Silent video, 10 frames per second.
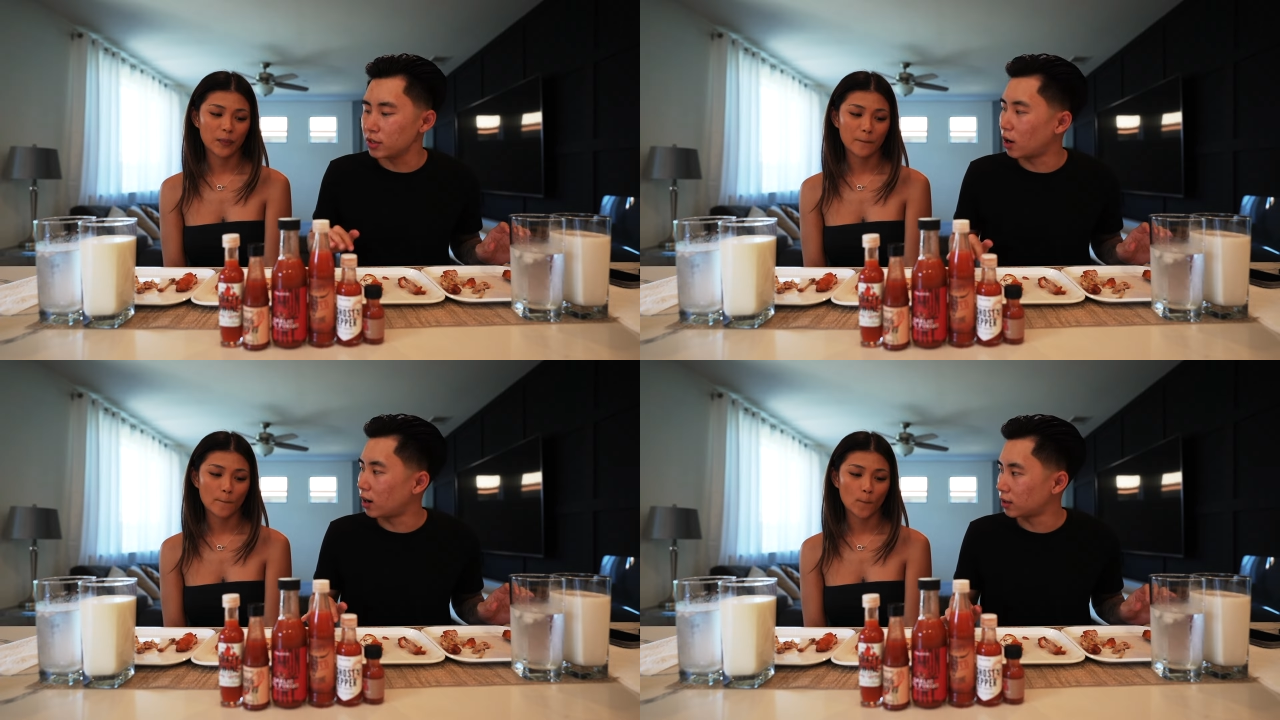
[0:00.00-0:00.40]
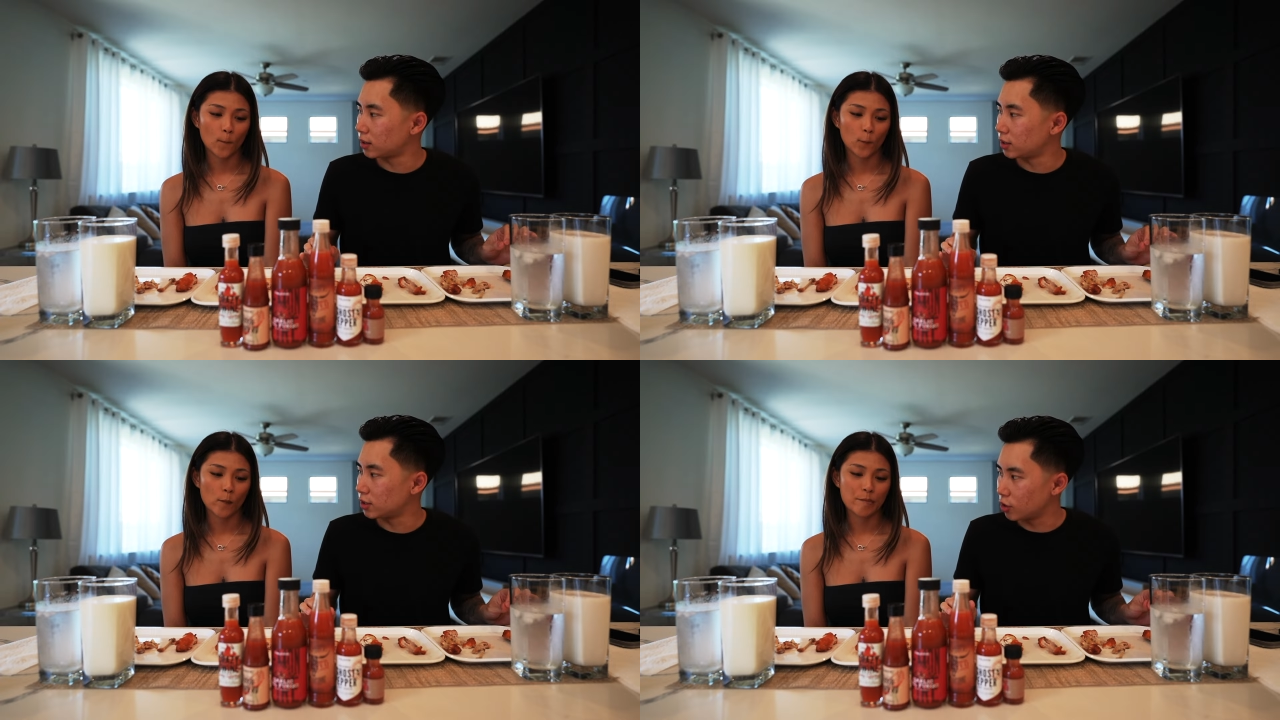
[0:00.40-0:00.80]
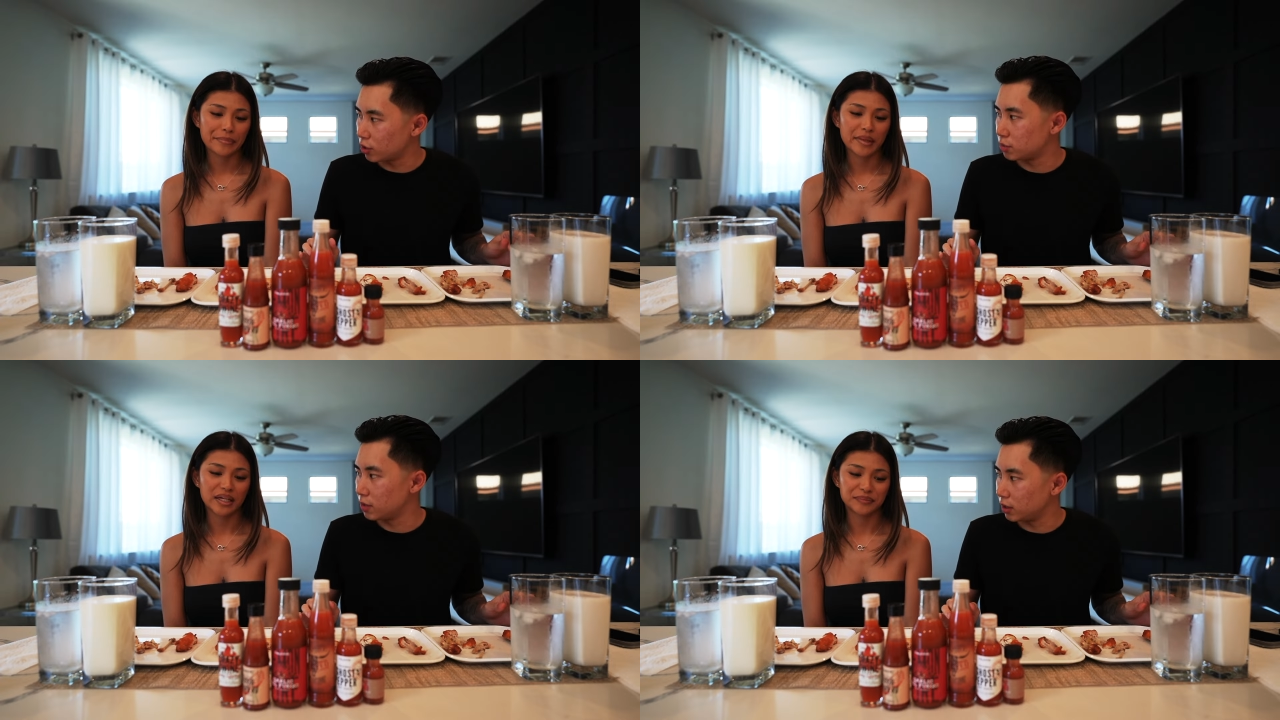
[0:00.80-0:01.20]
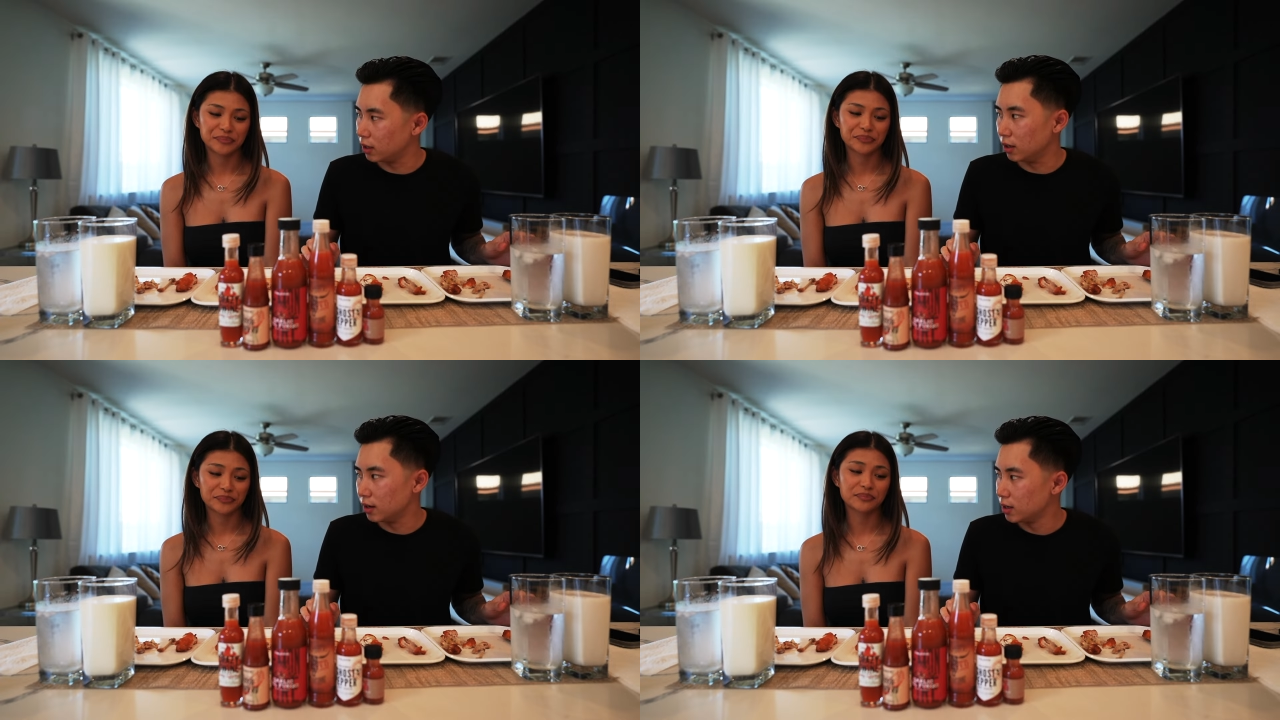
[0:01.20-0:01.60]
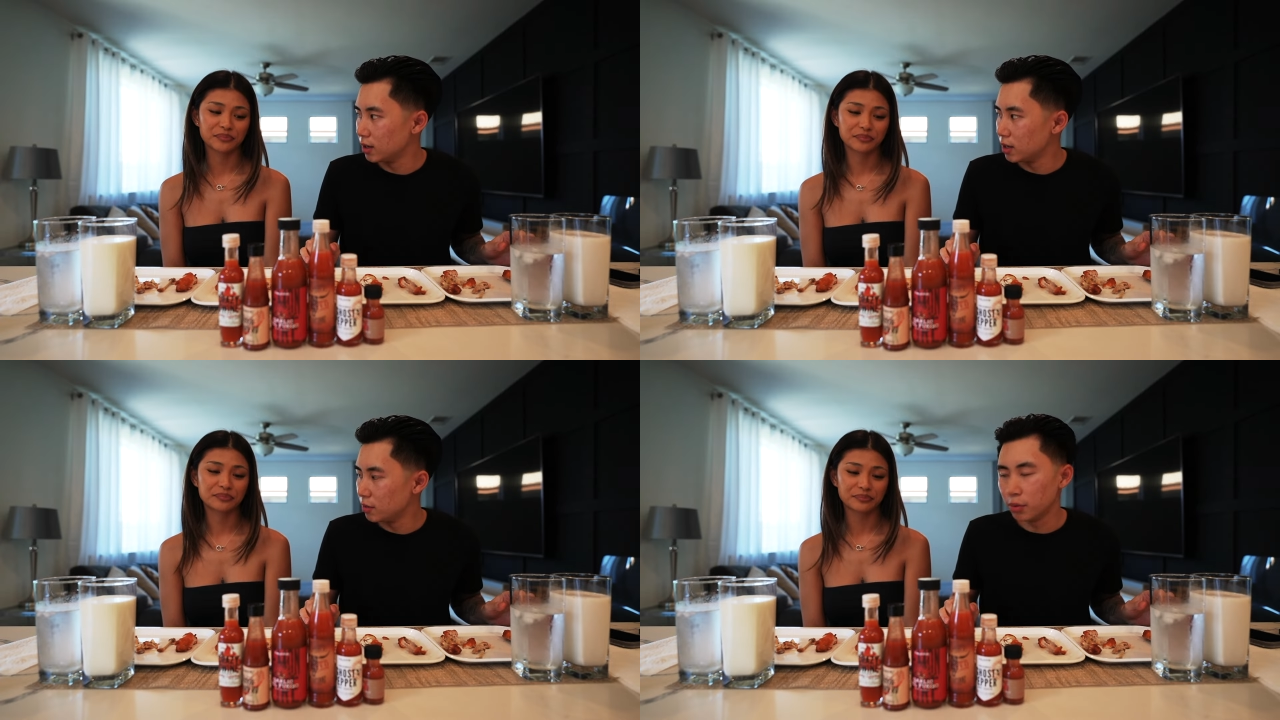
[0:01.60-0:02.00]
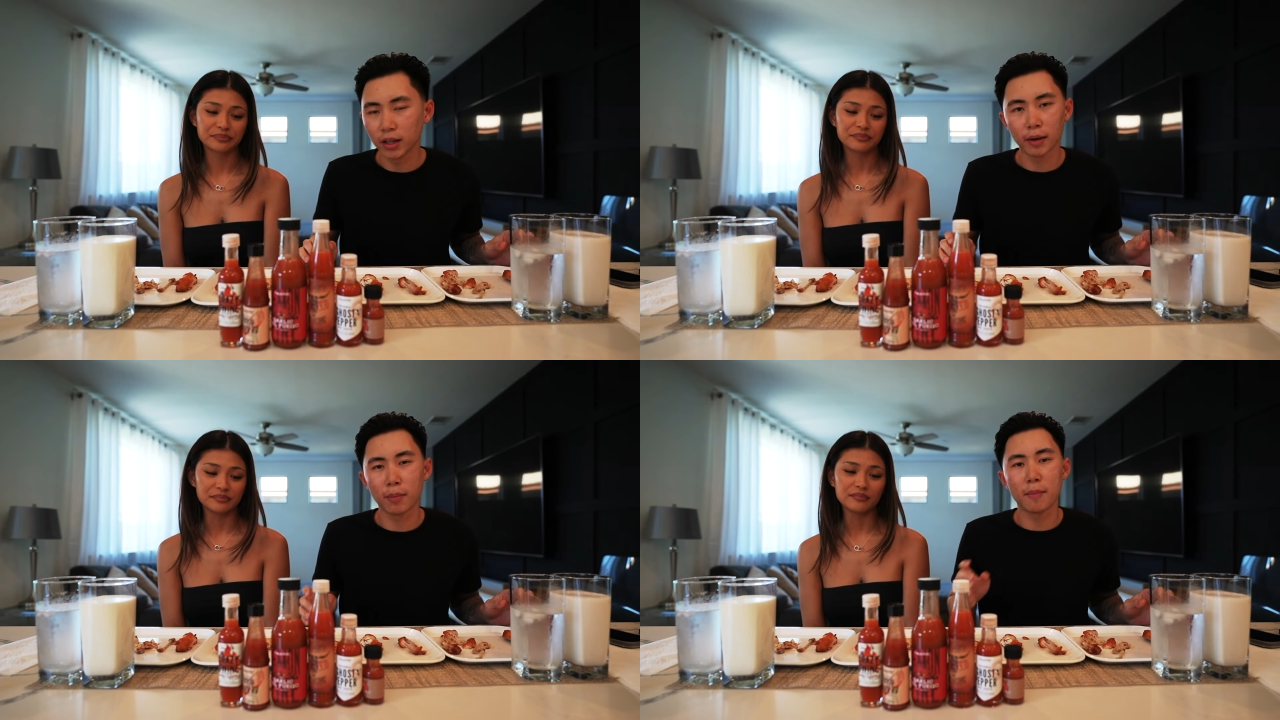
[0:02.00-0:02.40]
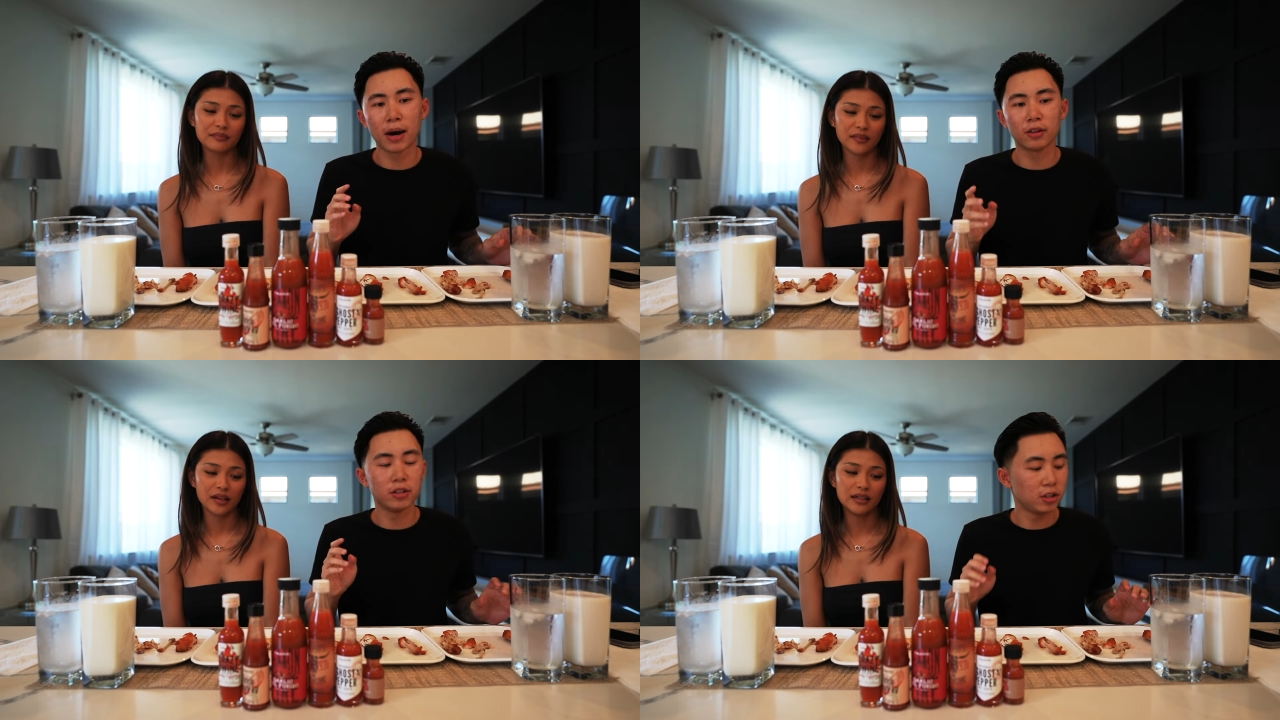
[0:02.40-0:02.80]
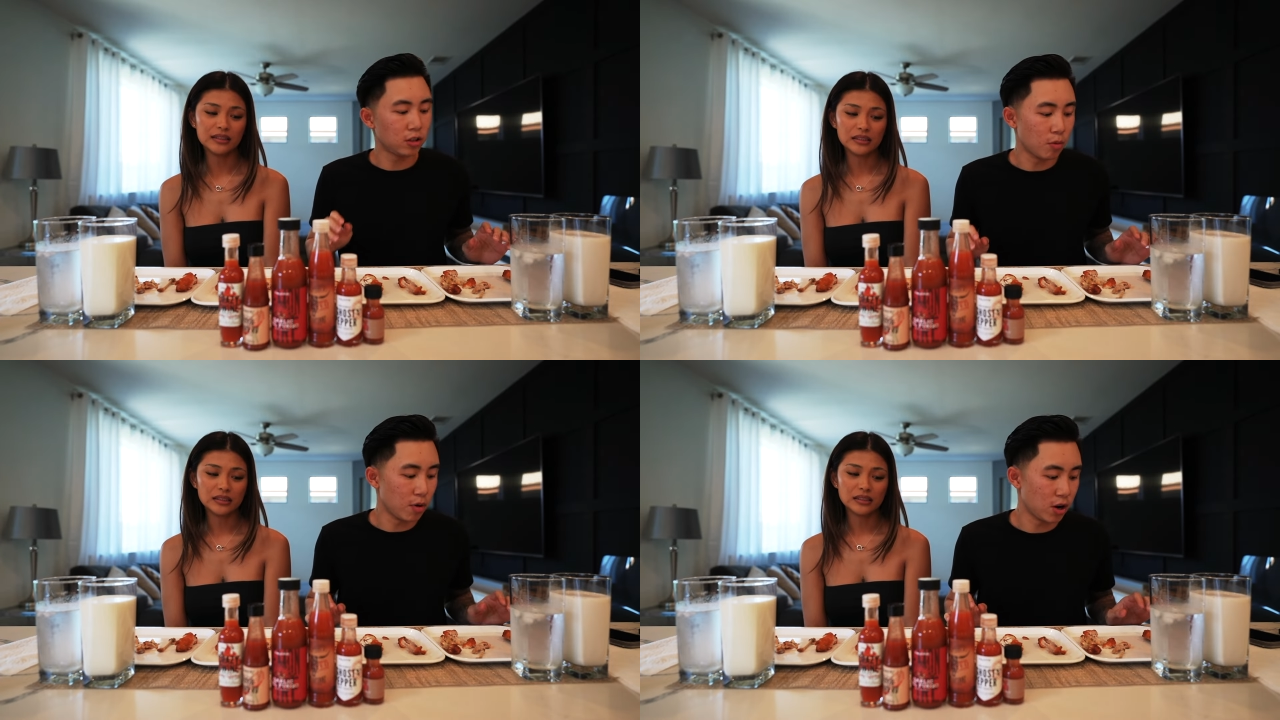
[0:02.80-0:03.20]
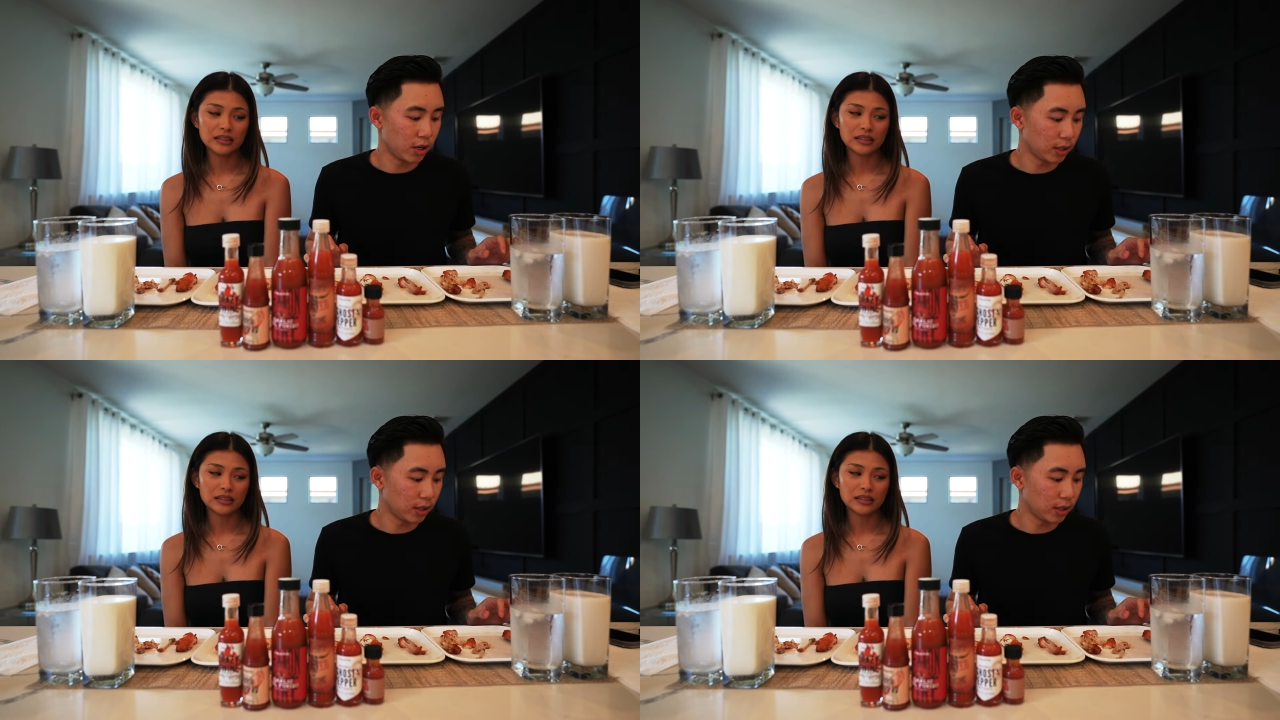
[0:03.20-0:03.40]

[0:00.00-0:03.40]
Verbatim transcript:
Speaker 1: talk, so it's been good. But like my mouth is still burning.